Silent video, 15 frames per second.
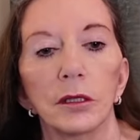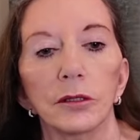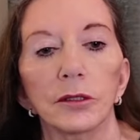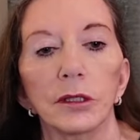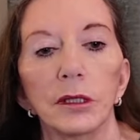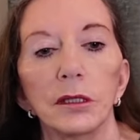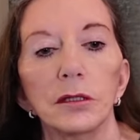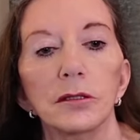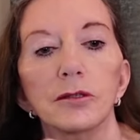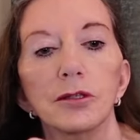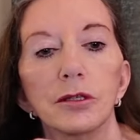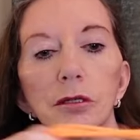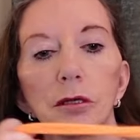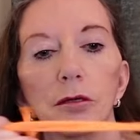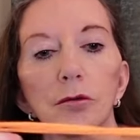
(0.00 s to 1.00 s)
Okay,
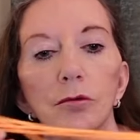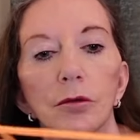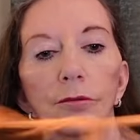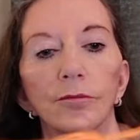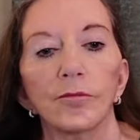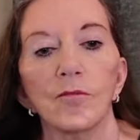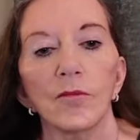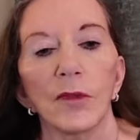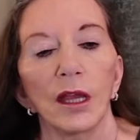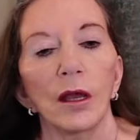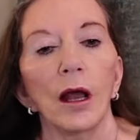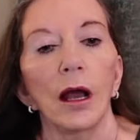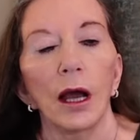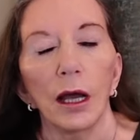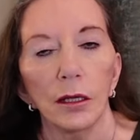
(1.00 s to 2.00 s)
so
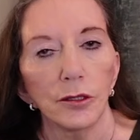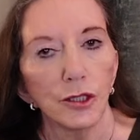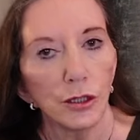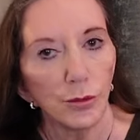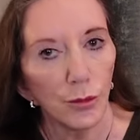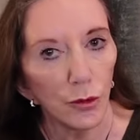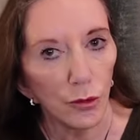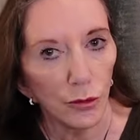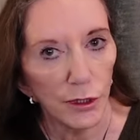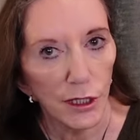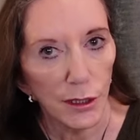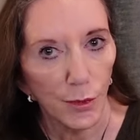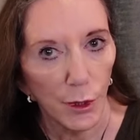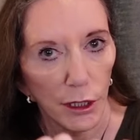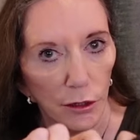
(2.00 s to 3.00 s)
I actually bought this
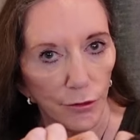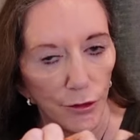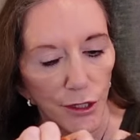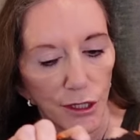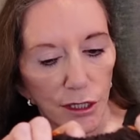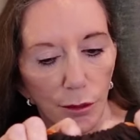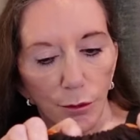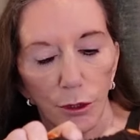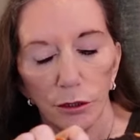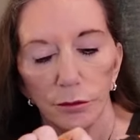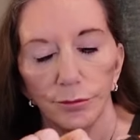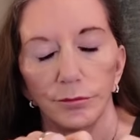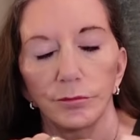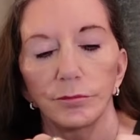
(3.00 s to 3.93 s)
bag for summer,